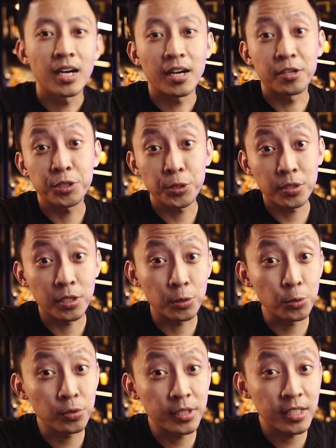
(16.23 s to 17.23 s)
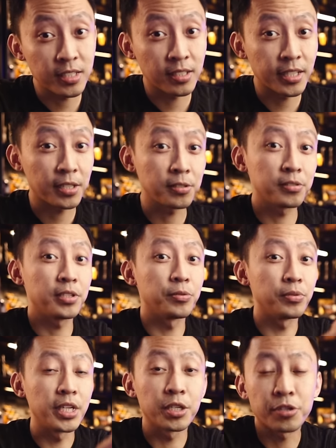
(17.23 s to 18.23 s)
I'll show you the two things that Nitecore did
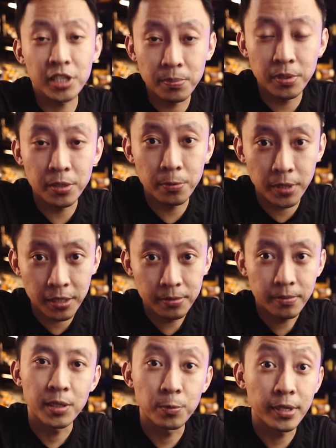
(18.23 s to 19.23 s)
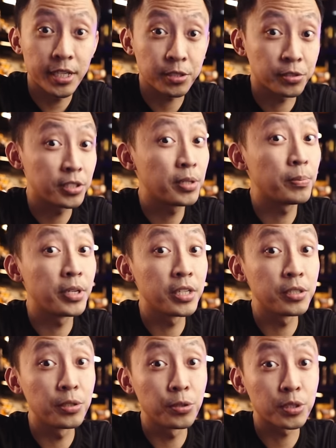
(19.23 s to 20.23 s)
incredibly well and why it's constantly
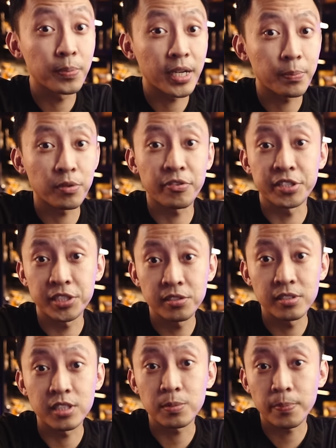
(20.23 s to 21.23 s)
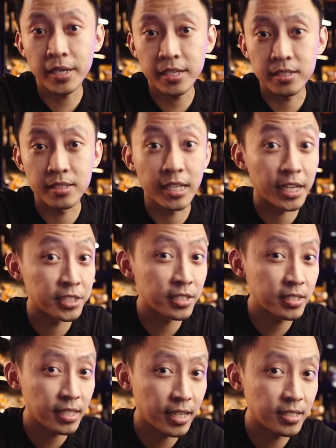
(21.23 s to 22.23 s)
being used by professionals despite its larger
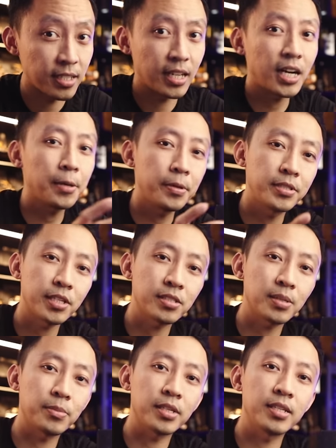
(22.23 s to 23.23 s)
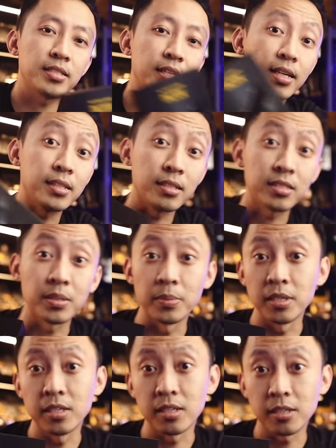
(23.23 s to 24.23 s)
size and how it stacks up against other
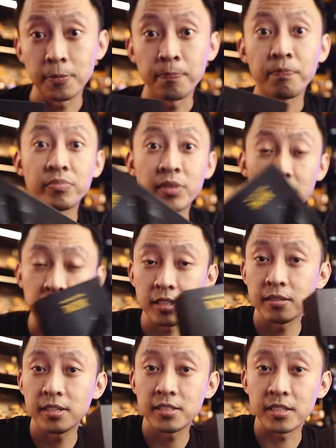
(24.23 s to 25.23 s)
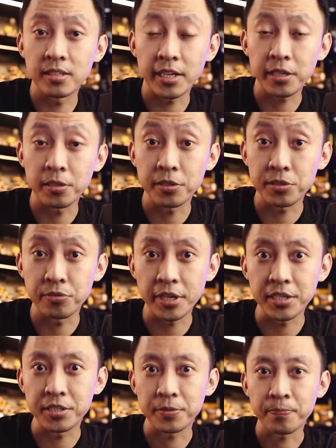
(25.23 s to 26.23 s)
similar tactical lights in Nitecore's
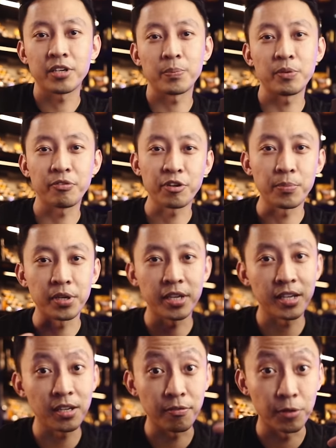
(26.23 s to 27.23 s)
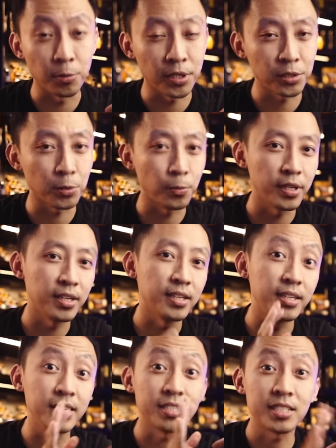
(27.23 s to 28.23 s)
range. But before you begin, if you want to win
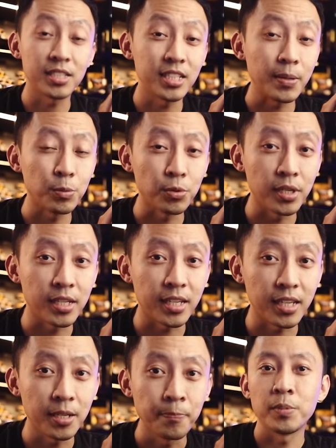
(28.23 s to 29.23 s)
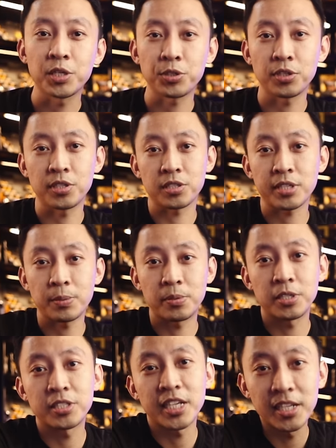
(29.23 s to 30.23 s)
this TM20K, make sure you subscribe to
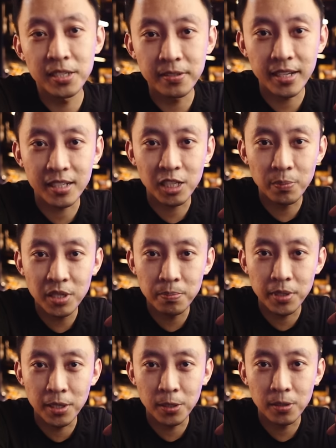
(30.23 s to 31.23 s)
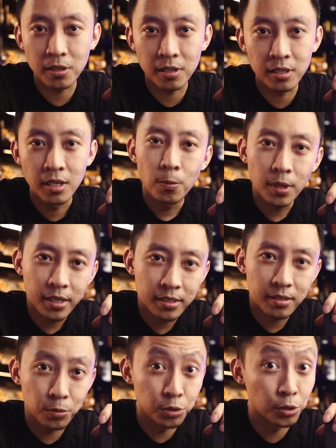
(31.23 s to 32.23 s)
this channel and comment below on what
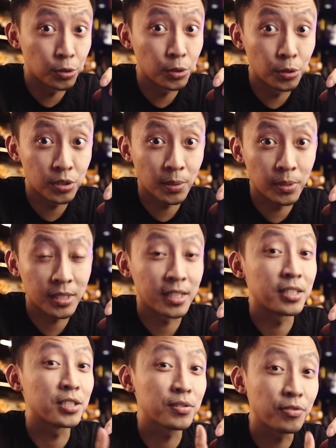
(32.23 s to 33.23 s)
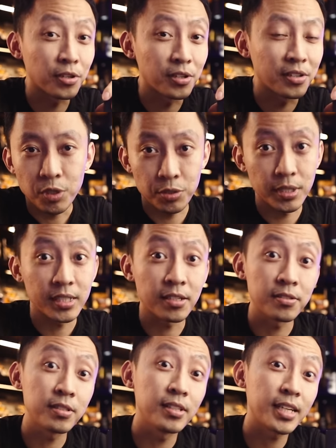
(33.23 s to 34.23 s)
would you use something like this for. Once you get
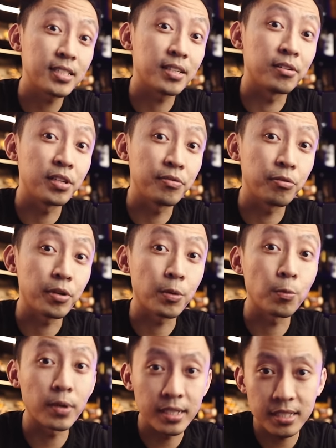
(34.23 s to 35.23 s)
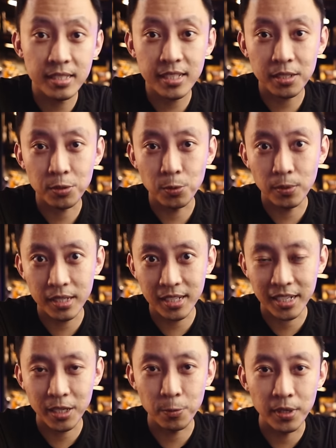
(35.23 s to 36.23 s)
1000 likes, I'll give away one set to one
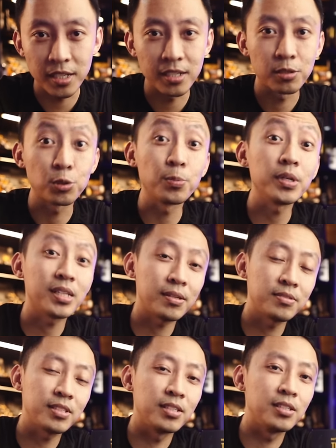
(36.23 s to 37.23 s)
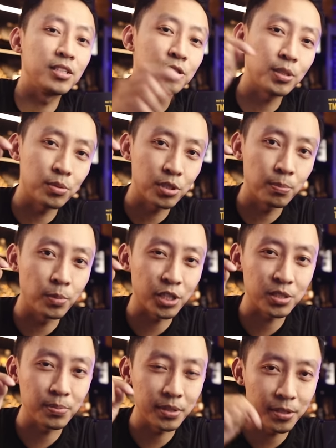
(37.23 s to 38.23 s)
lucky winner, to be announced in the description
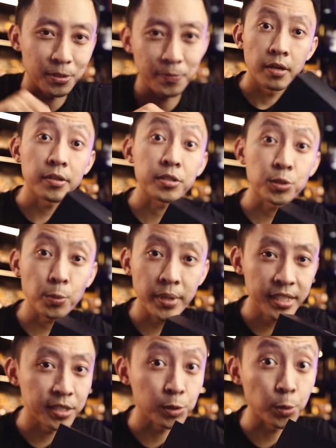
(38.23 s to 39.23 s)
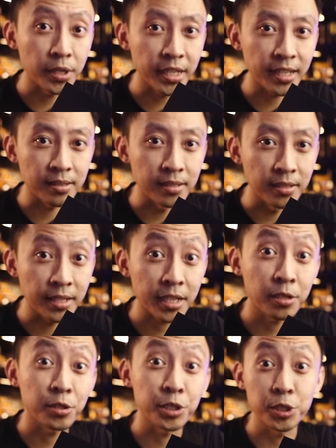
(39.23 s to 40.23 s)
box below. Alright, so back in 2018,
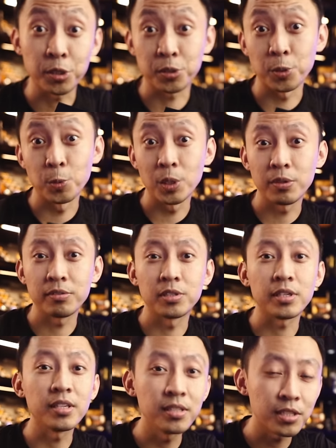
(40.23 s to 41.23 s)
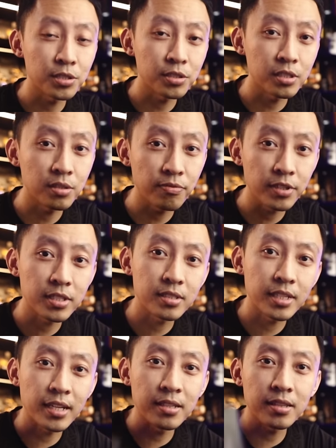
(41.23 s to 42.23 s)
Nitecore shocked the world with the industry's first
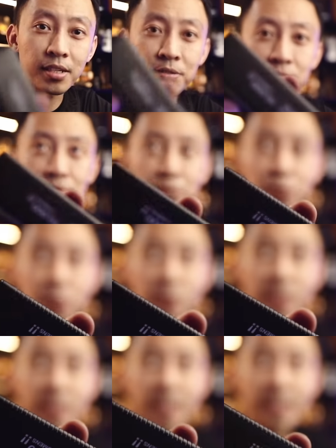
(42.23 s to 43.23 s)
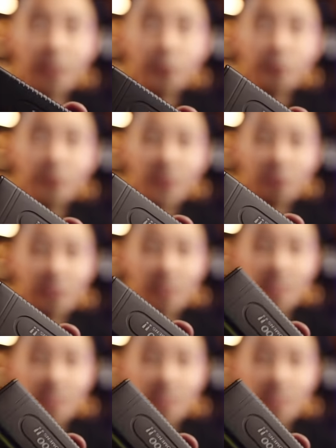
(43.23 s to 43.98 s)
10,000 lumen light. Right,